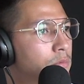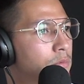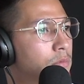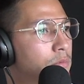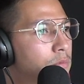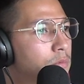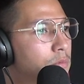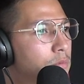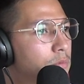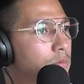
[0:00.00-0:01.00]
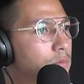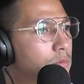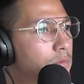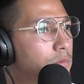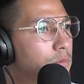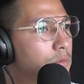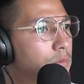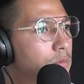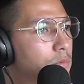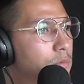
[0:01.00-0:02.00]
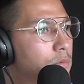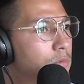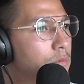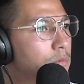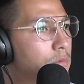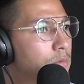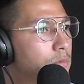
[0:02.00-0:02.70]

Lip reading: This person isn't speaking.